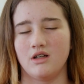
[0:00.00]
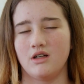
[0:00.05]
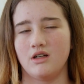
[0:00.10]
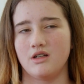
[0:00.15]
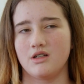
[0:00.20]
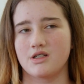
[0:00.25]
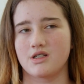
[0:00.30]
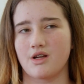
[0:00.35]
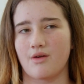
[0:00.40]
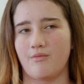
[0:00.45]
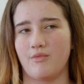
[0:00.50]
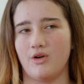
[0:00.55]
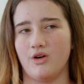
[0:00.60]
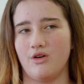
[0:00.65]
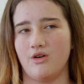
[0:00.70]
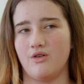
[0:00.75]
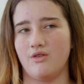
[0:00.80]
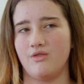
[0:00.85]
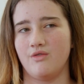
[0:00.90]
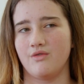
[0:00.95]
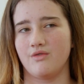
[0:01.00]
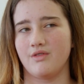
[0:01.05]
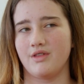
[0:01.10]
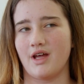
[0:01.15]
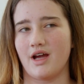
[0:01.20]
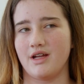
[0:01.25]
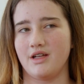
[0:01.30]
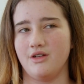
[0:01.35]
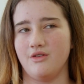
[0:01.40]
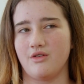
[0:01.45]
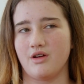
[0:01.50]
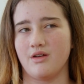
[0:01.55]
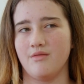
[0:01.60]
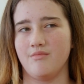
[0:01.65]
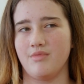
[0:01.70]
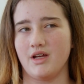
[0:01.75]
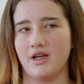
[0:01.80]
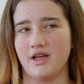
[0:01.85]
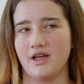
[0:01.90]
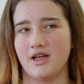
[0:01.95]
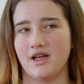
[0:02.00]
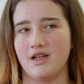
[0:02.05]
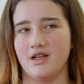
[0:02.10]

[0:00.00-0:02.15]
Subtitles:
somewhere that you can be